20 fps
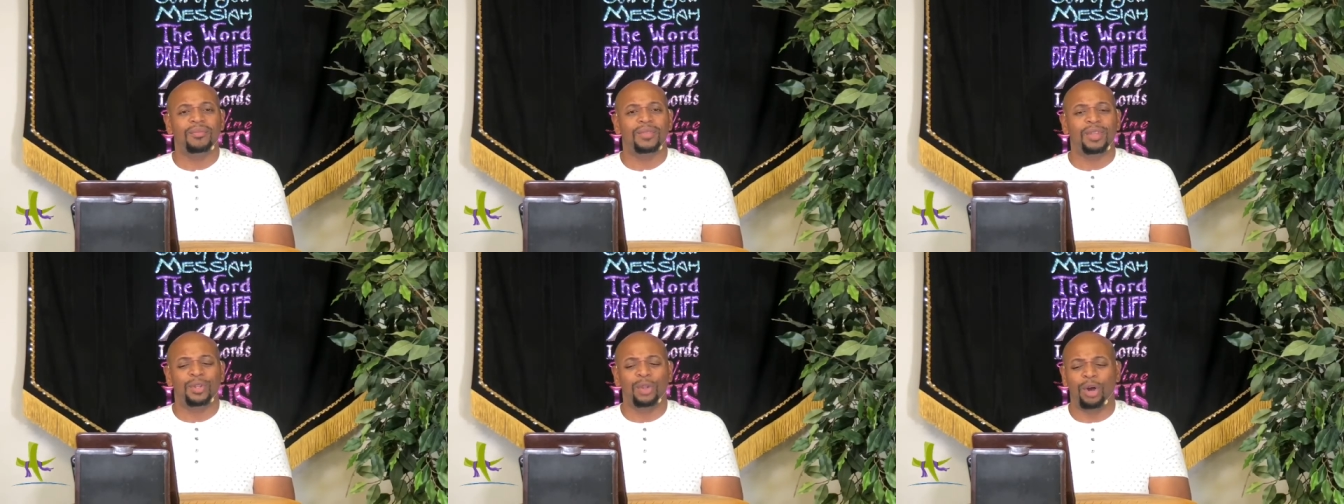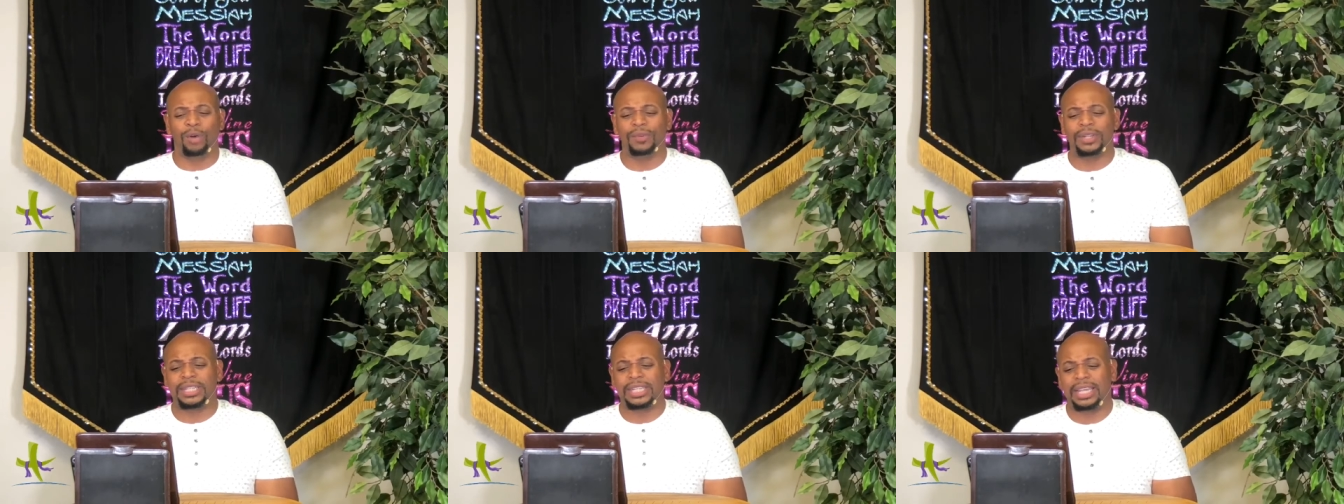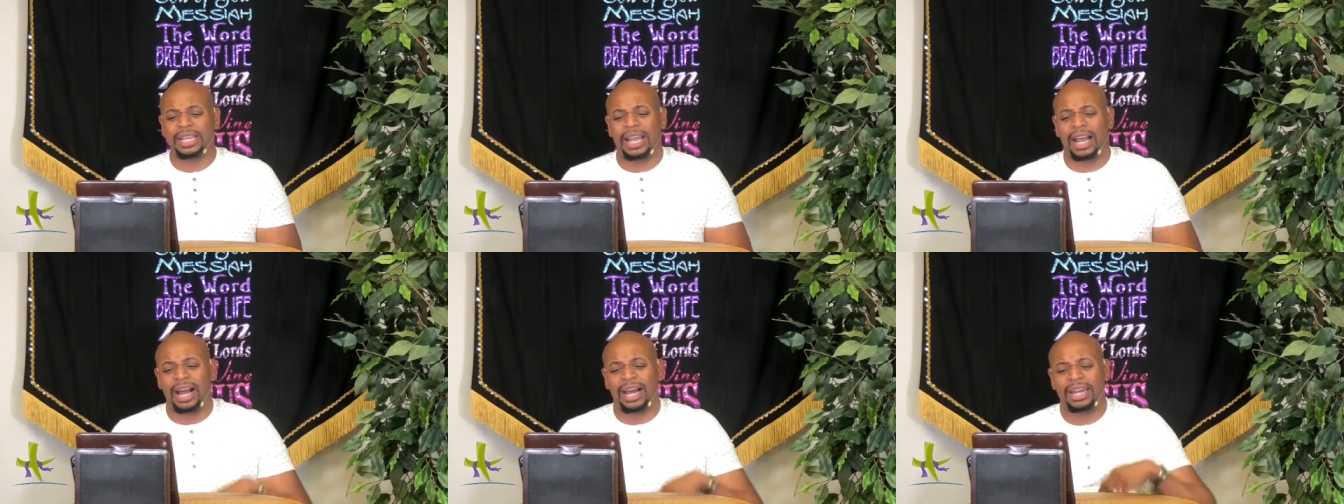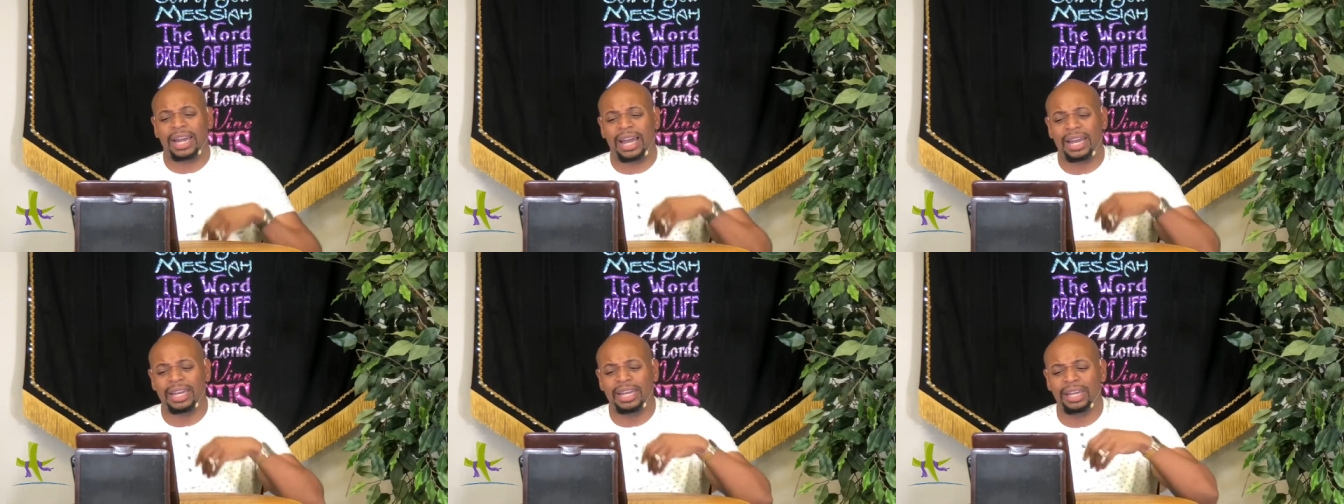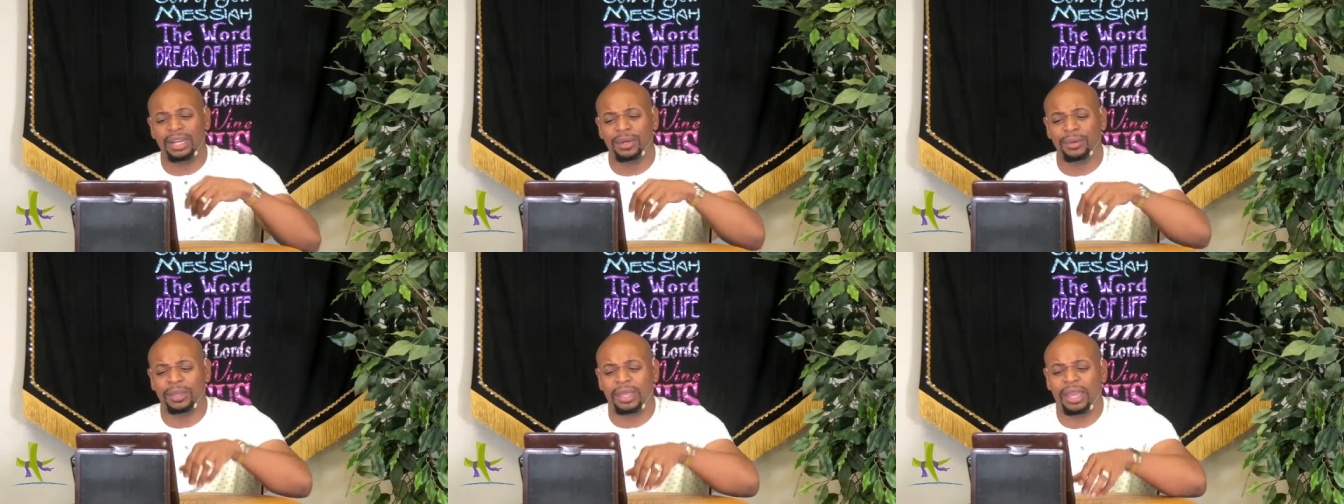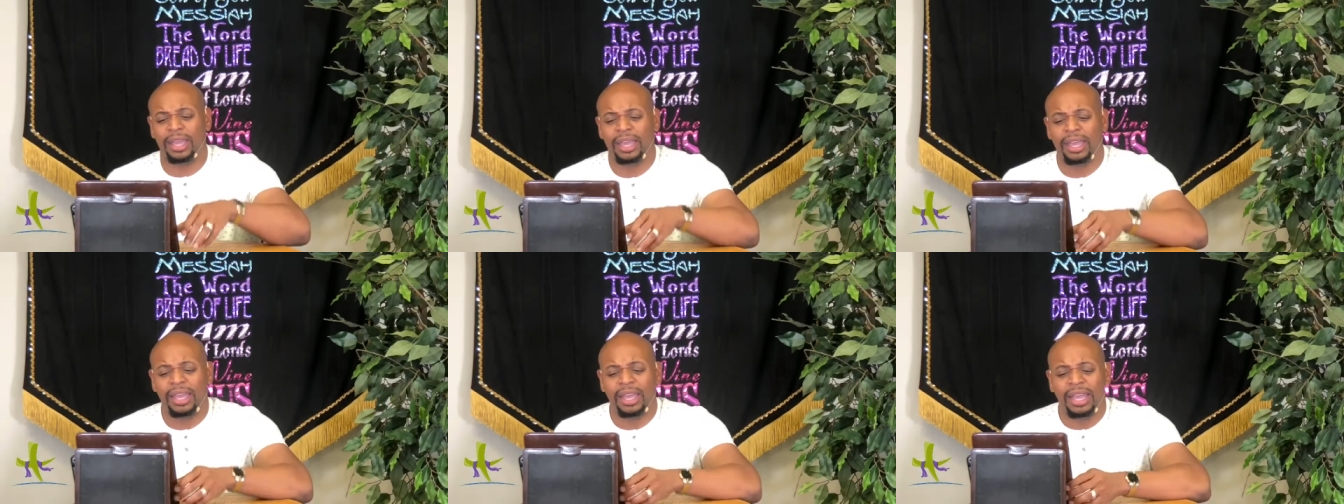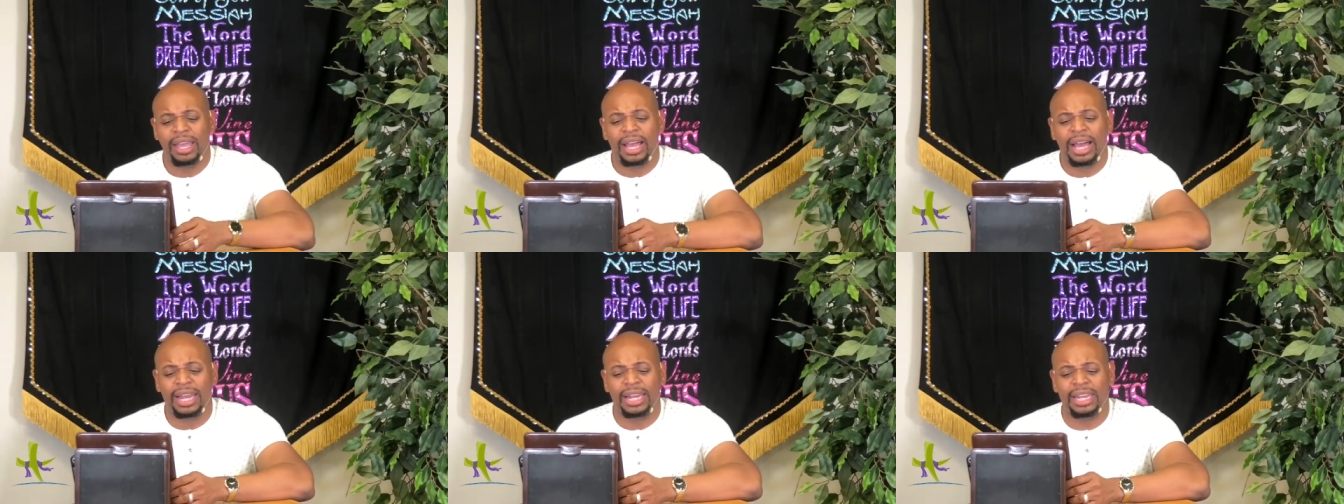Glory to God. Hallelujah.
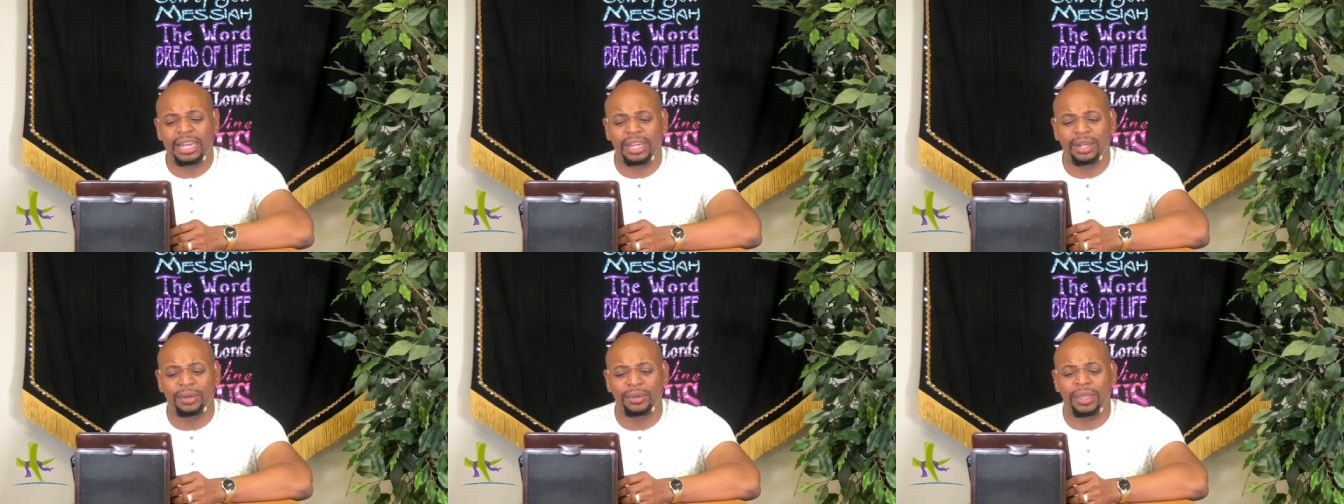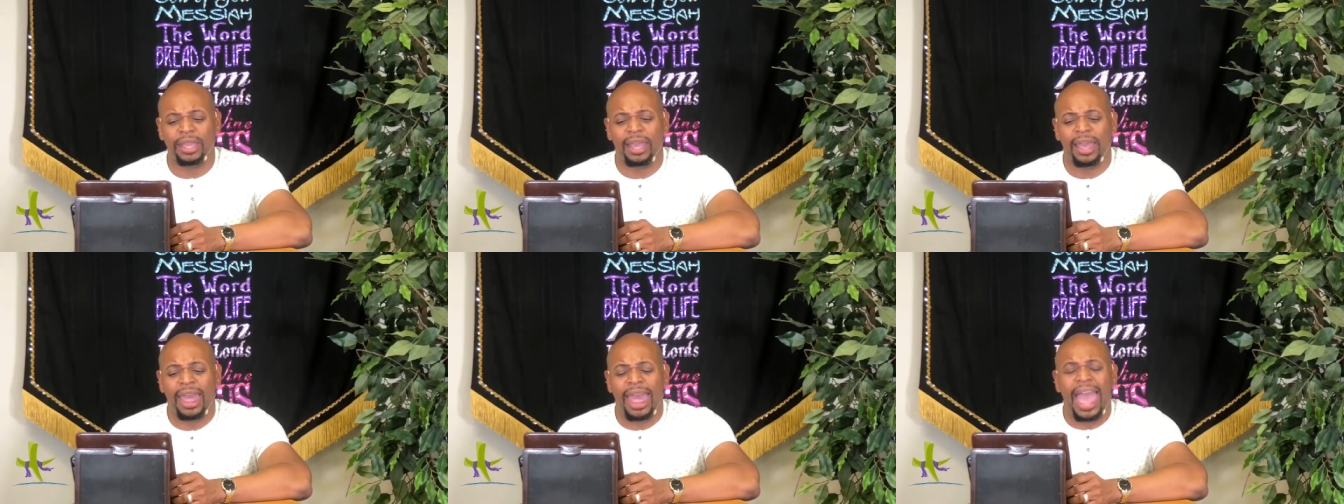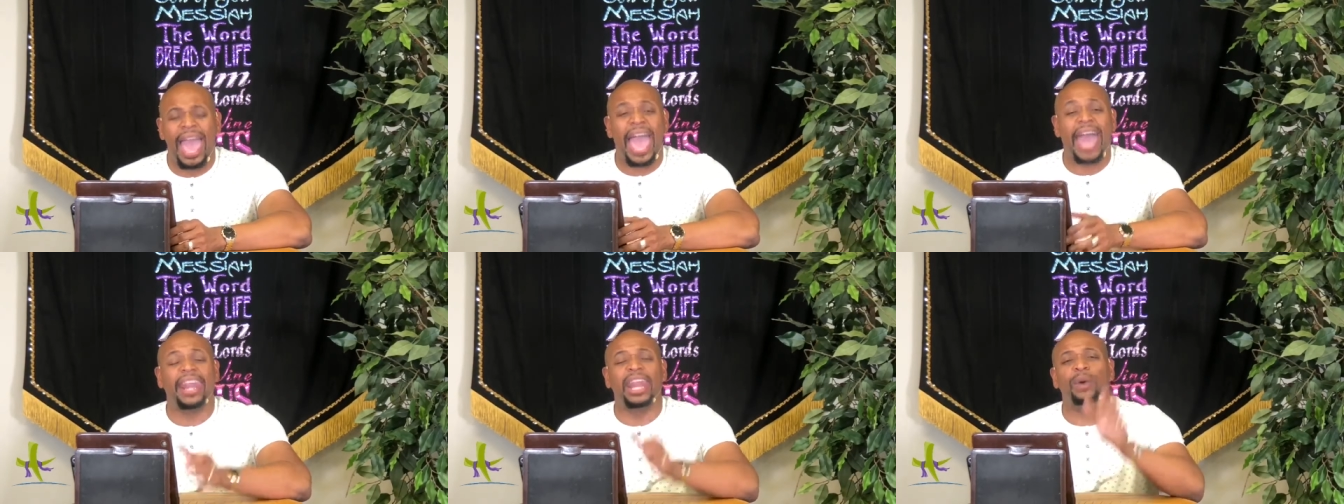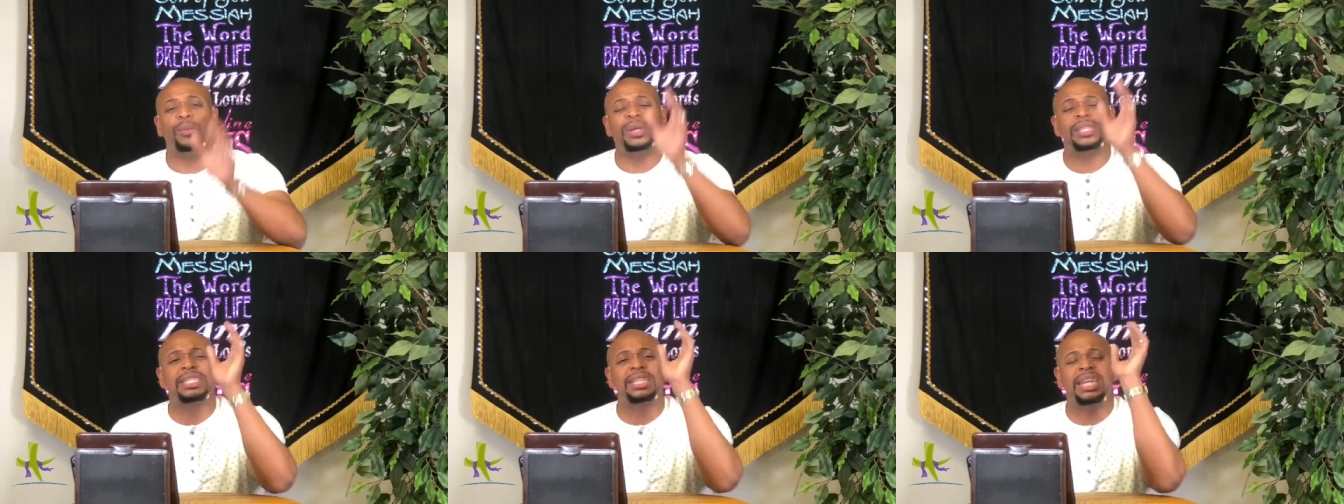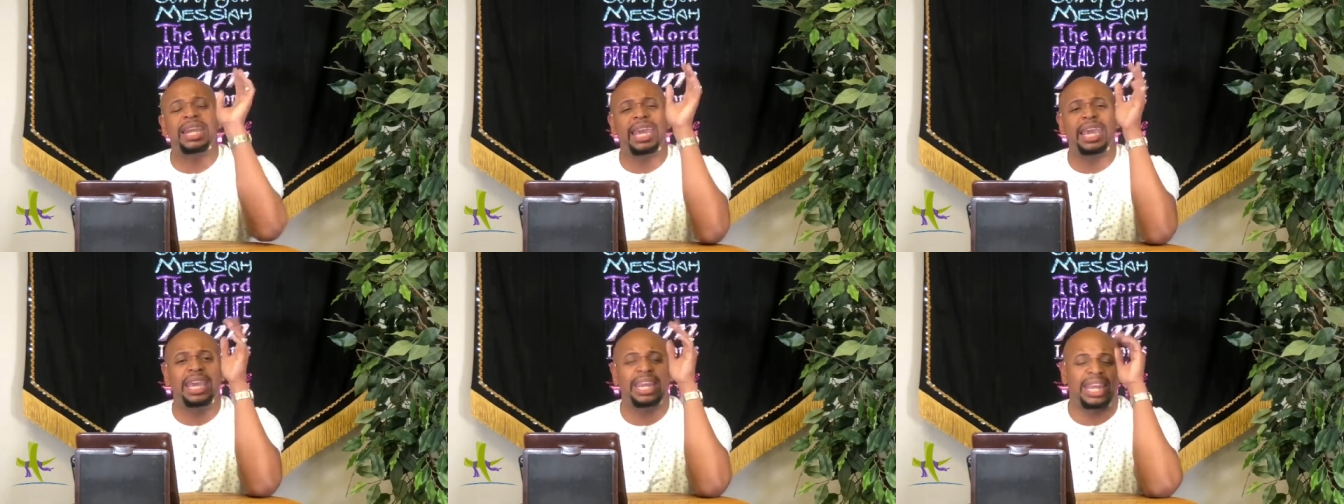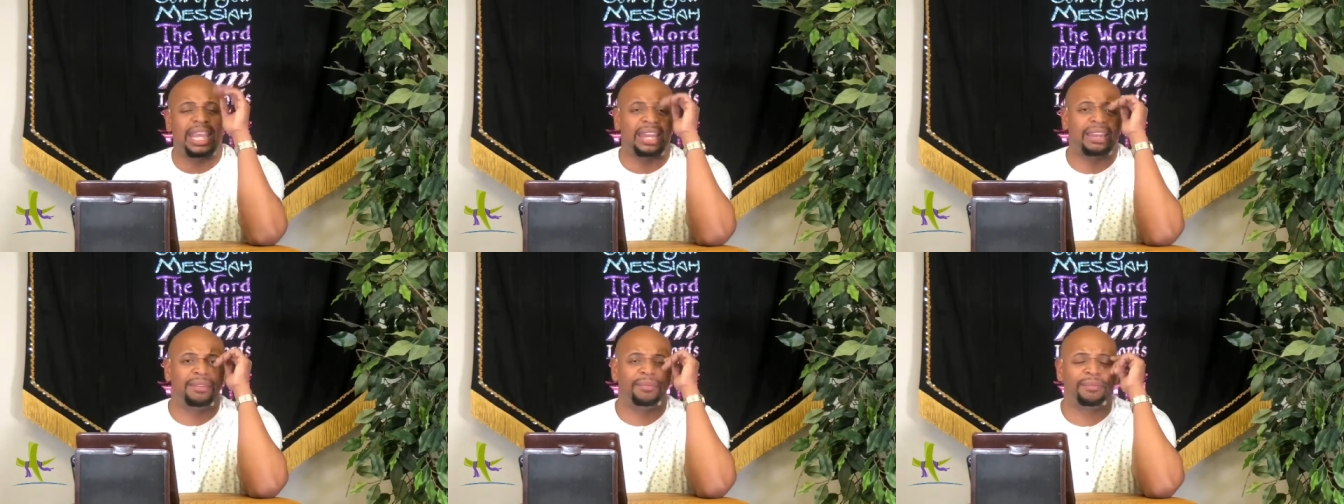Hallelujah. And it was needed.